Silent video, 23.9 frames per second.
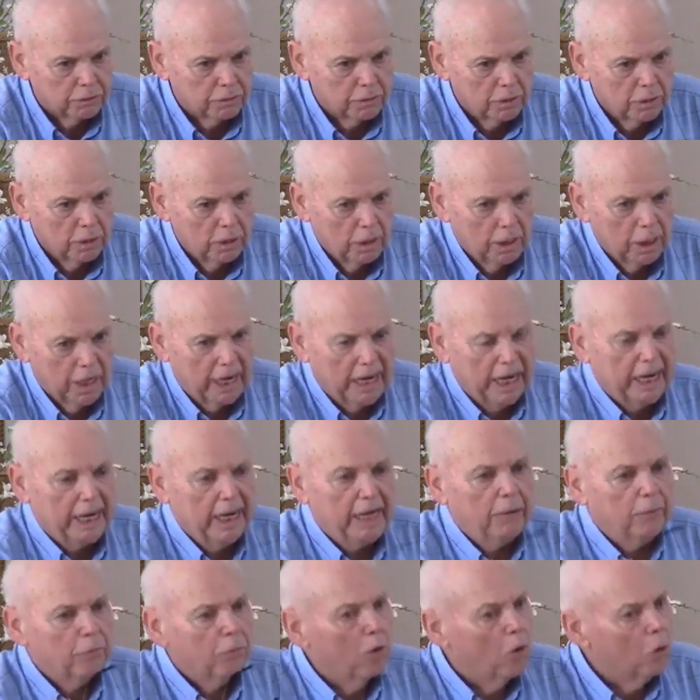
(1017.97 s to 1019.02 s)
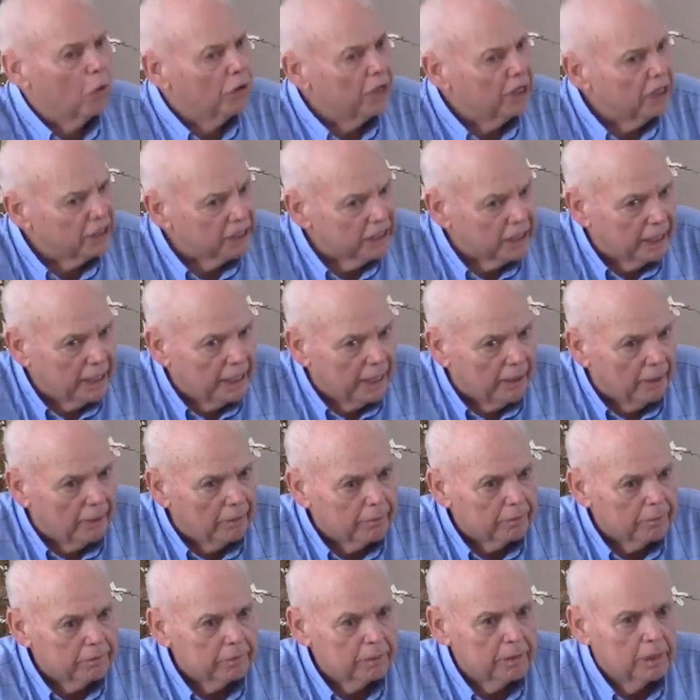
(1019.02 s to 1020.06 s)
Amen. He wrote it
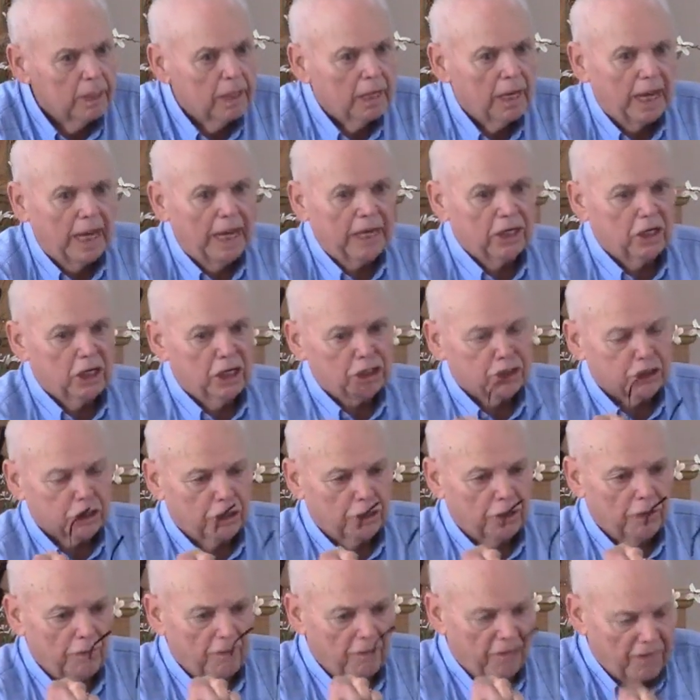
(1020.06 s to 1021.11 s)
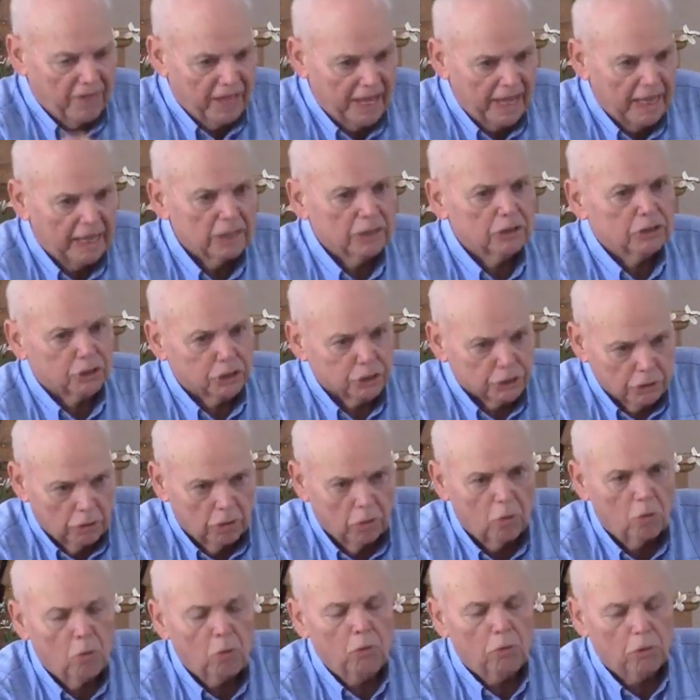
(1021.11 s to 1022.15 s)
down and listen, that
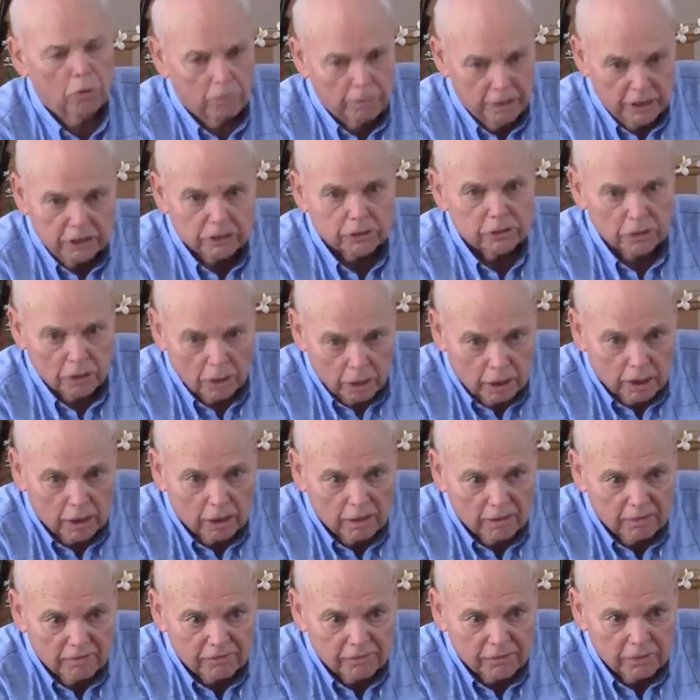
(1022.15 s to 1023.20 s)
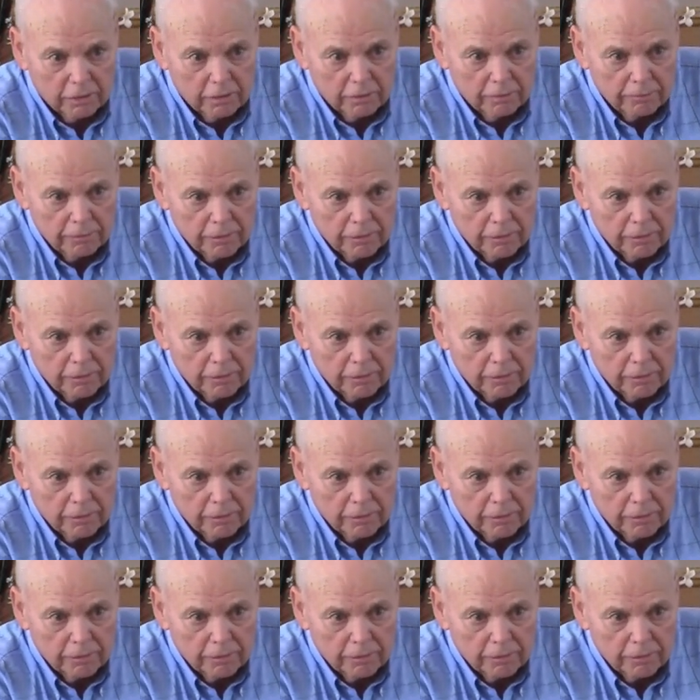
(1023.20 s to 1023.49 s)
soul will be saved. Right.